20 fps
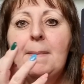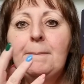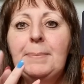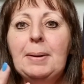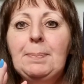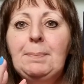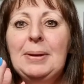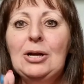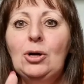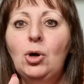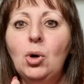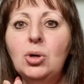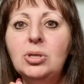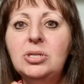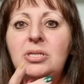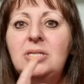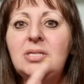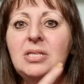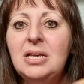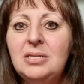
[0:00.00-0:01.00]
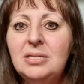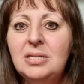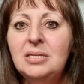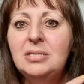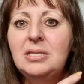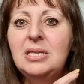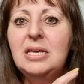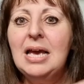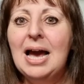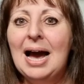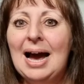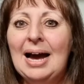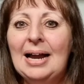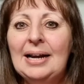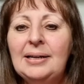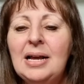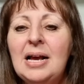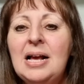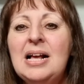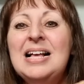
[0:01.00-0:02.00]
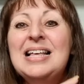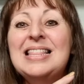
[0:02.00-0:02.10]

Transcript: but because this is the yarn